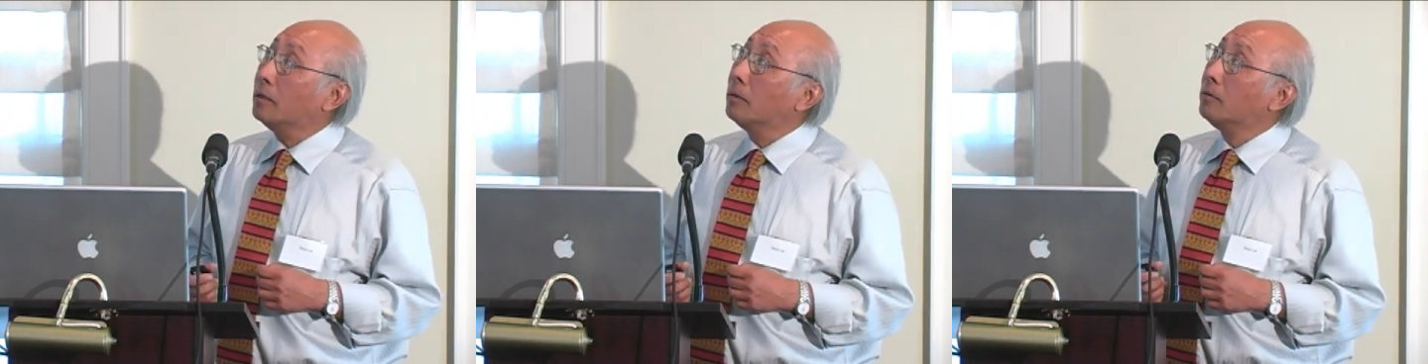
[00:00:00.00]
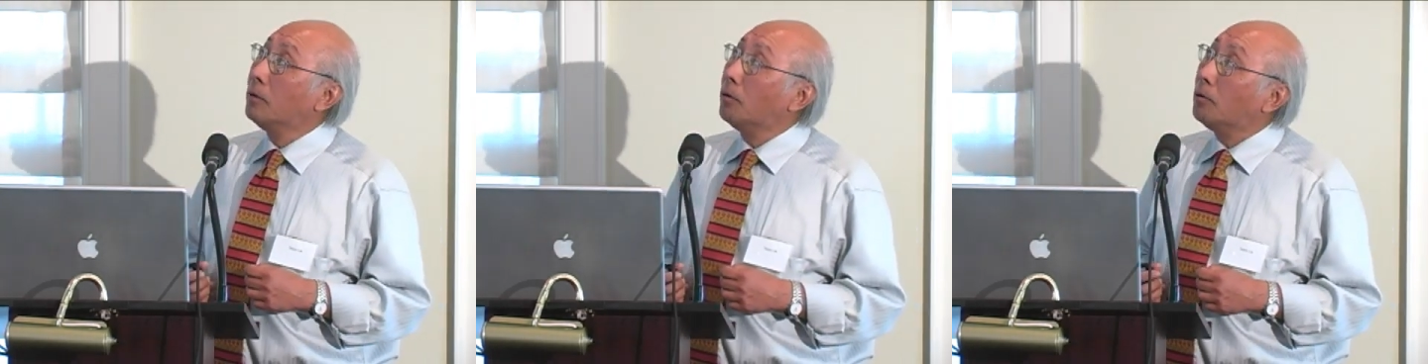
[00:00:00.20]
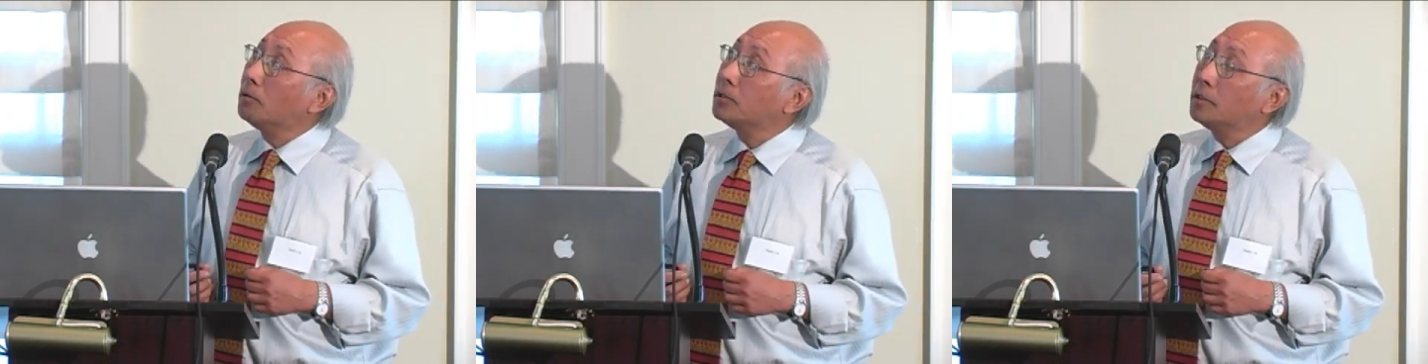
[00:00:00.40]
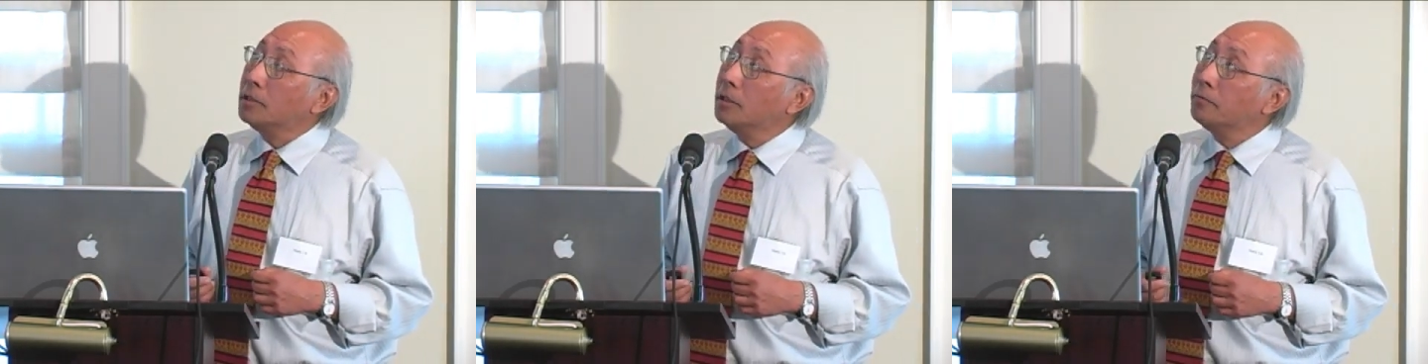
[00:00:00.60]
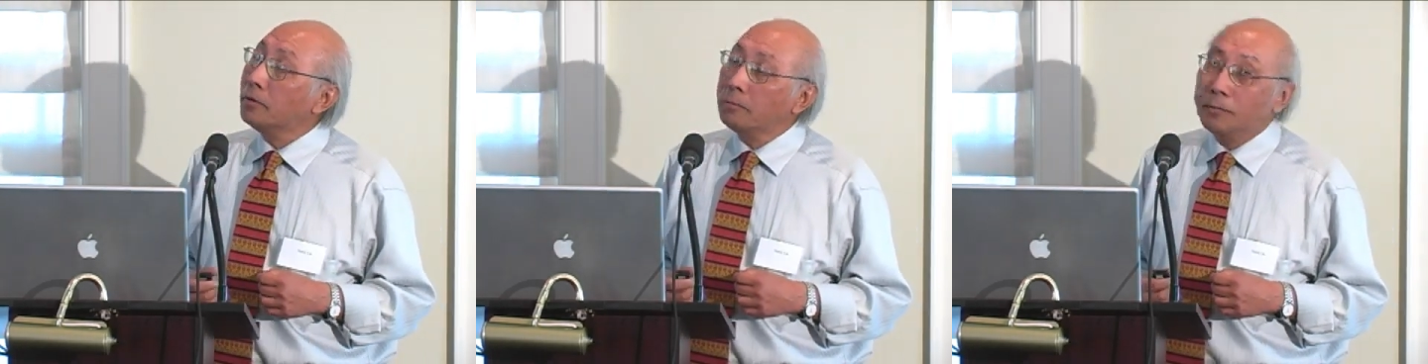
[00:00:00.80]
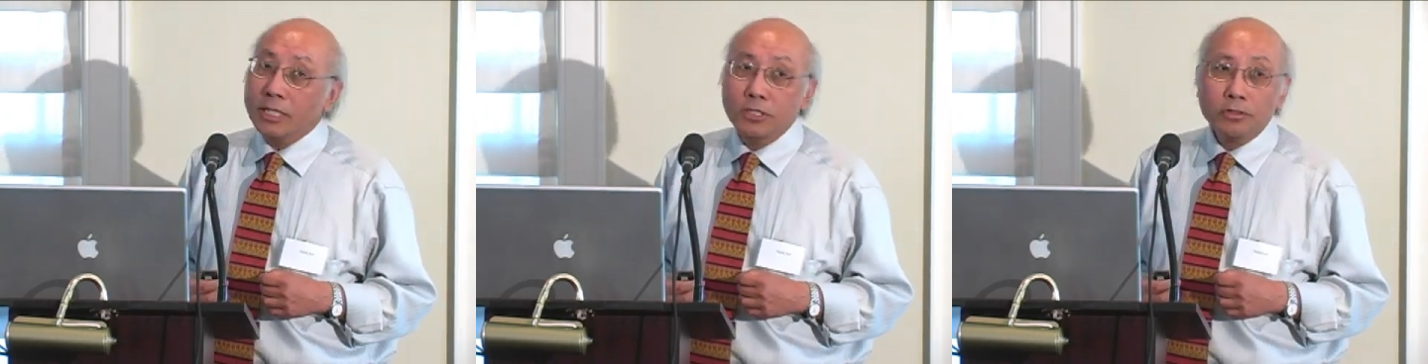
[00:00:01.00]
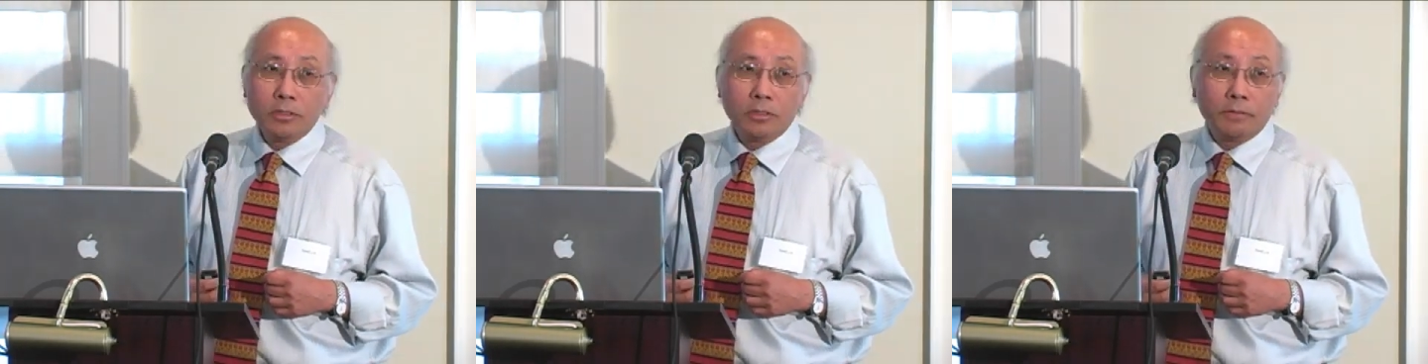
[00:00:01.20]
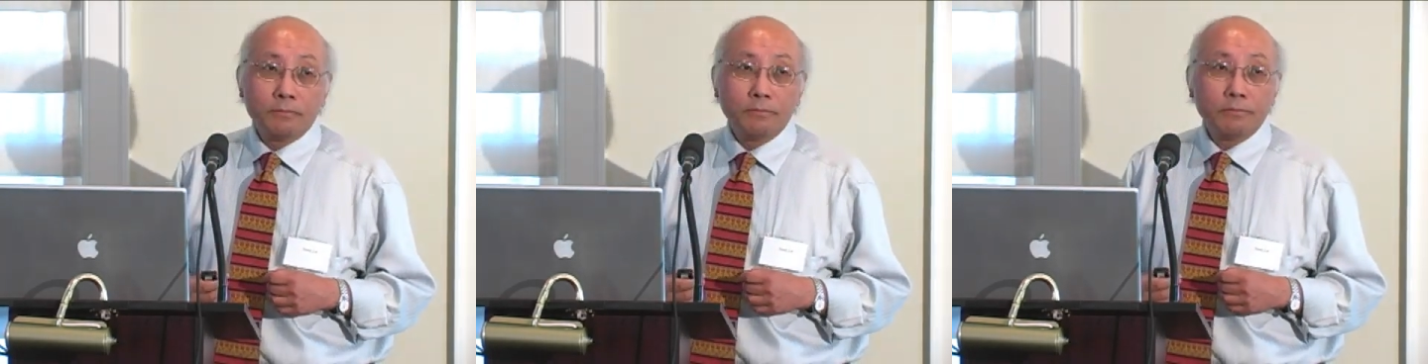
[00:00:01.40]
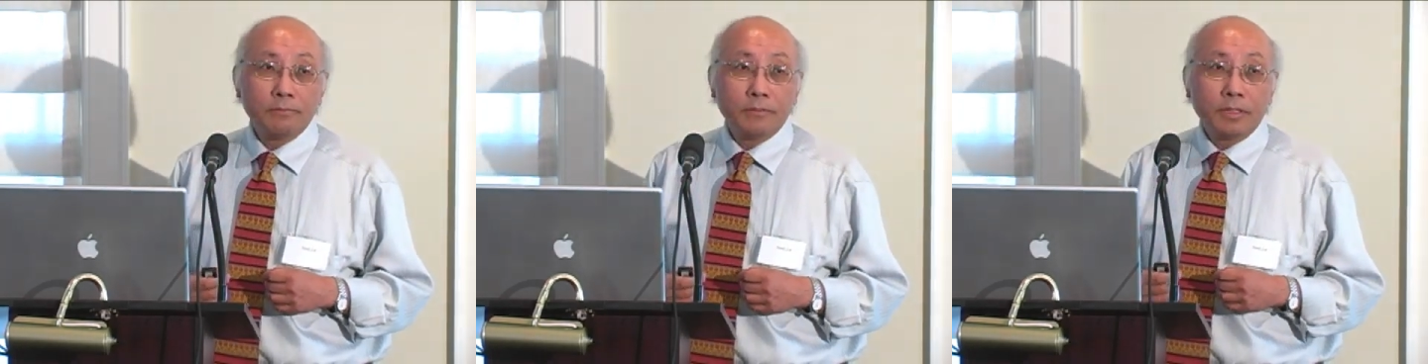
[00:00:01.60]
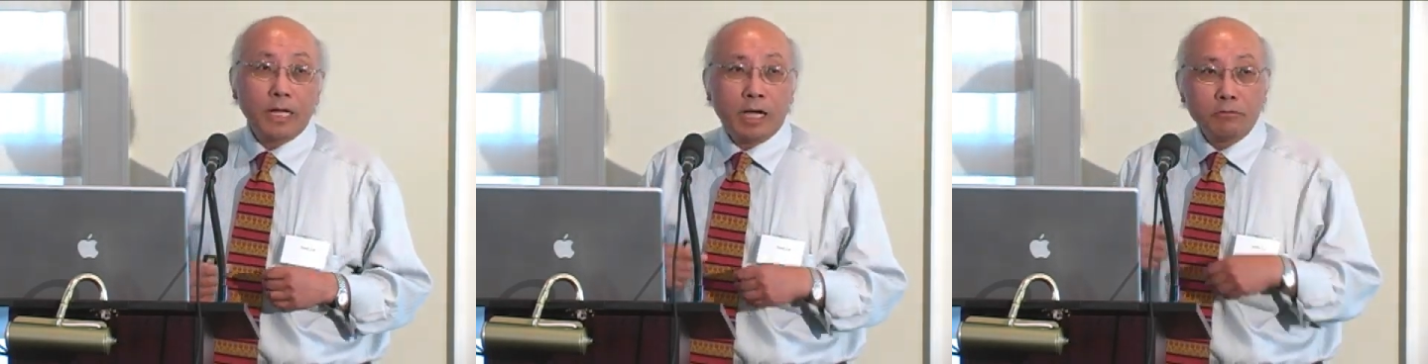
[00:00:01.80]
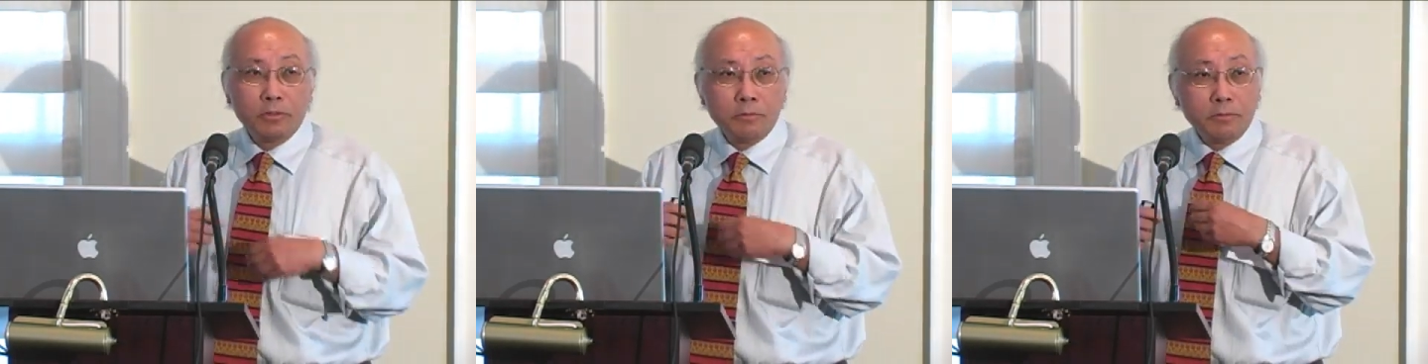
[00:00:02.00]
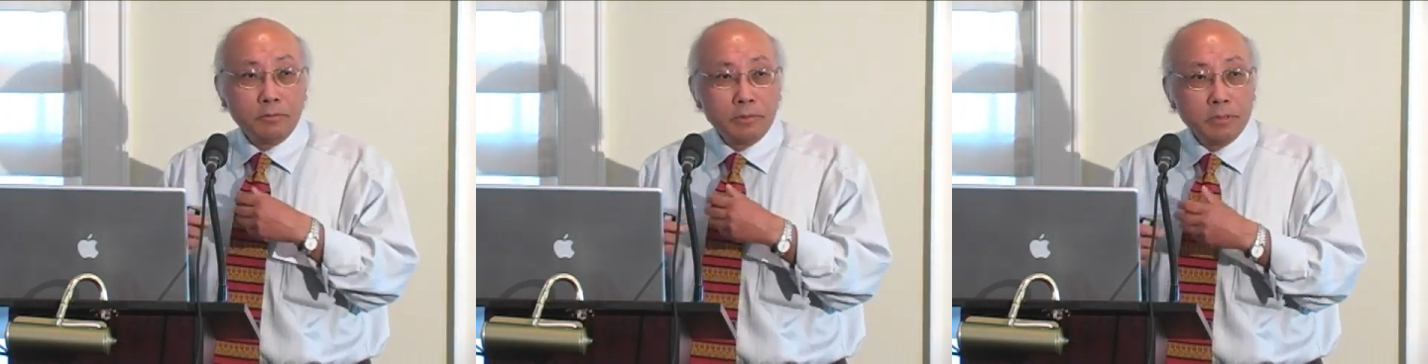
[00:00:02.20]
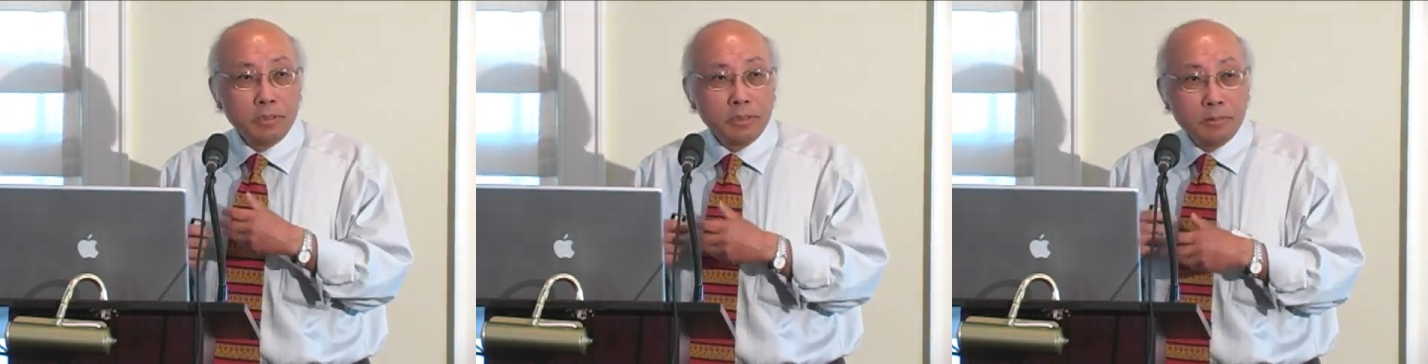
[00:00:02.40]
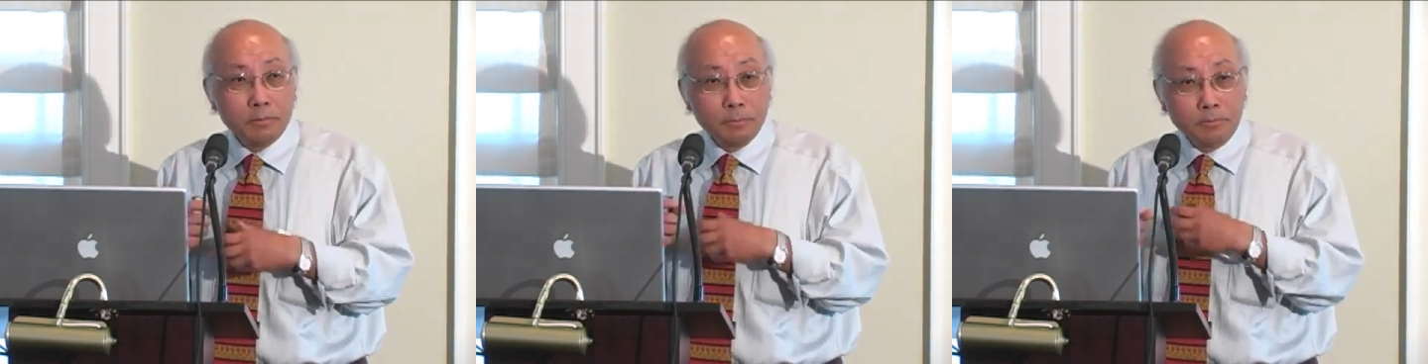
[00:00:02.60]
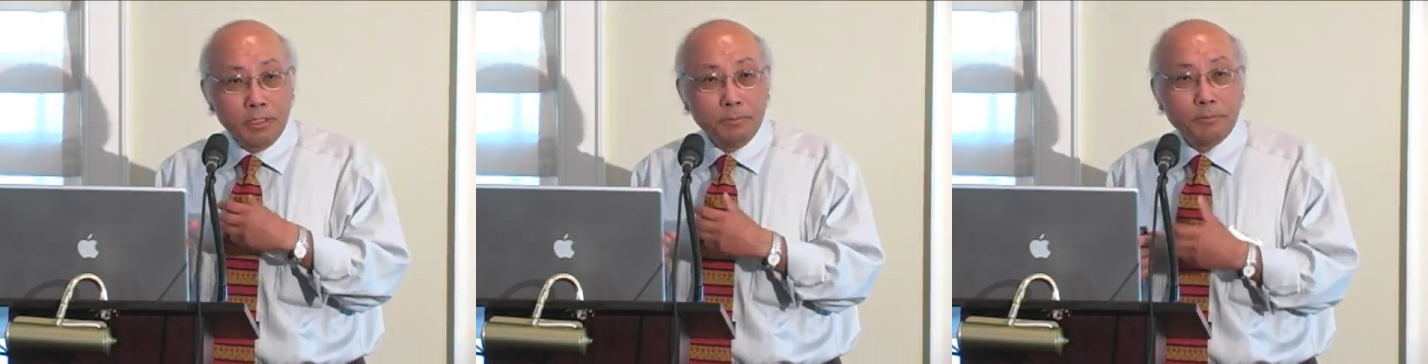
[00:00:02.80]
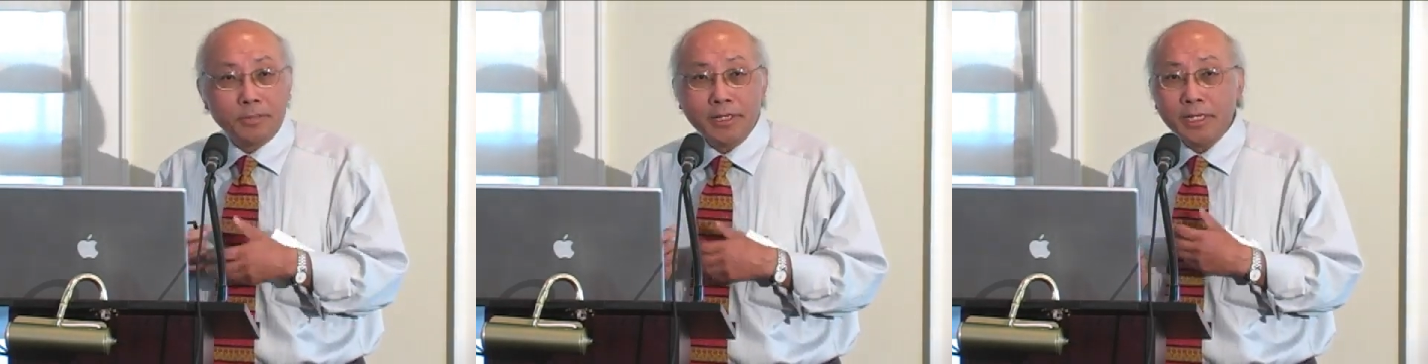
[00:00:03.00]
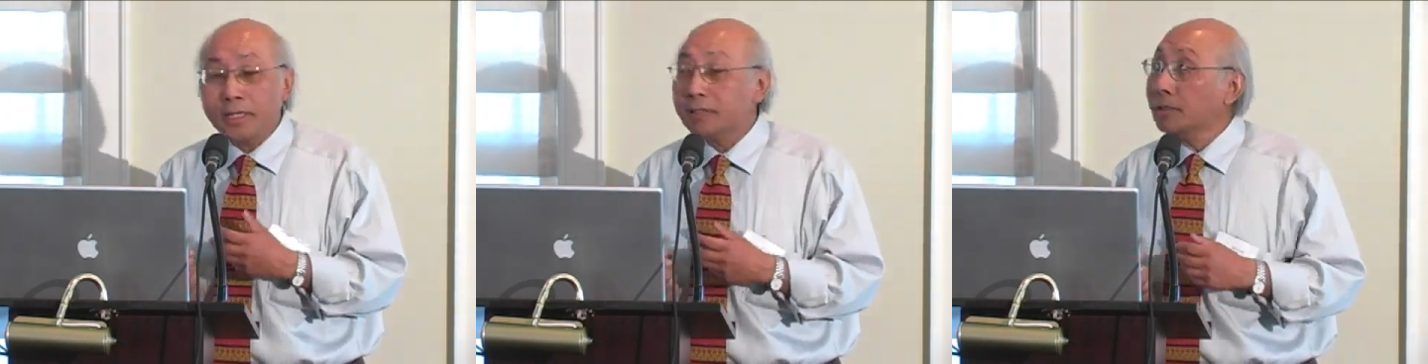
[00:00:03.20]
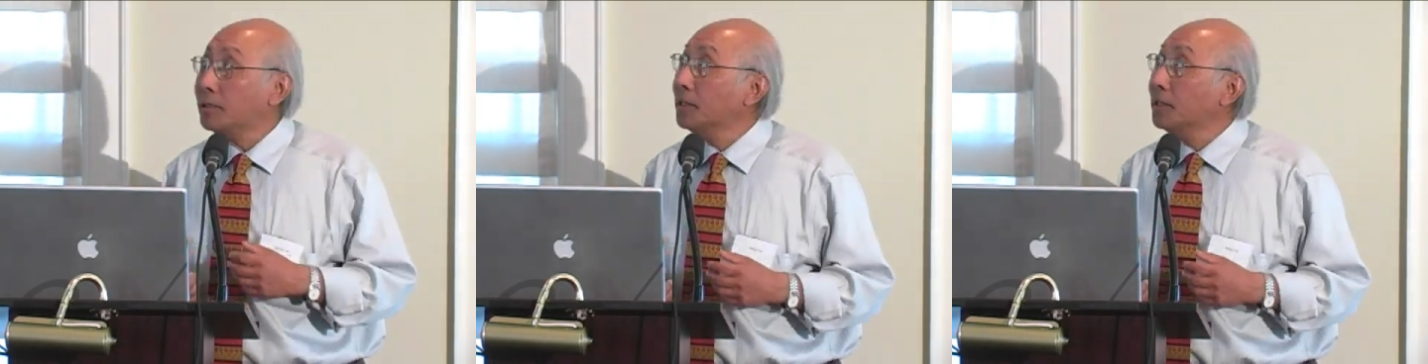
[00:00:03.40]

lost the information of how to repair the